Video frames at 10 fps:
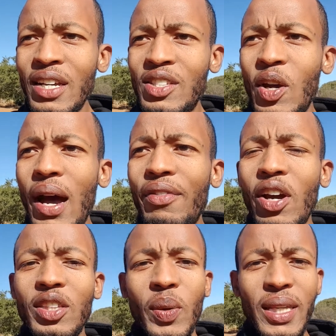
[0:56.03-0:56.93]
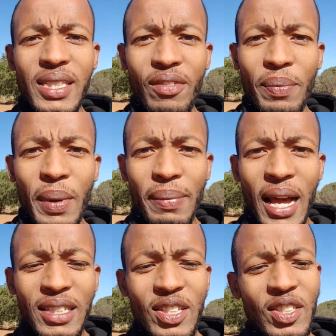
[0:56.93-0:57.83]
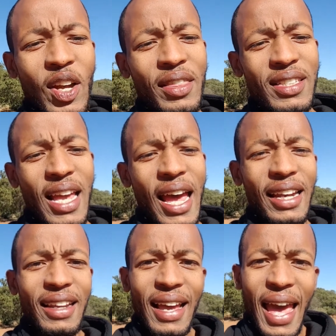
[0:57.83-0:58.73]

So I've got 27 big blinds to start this hand.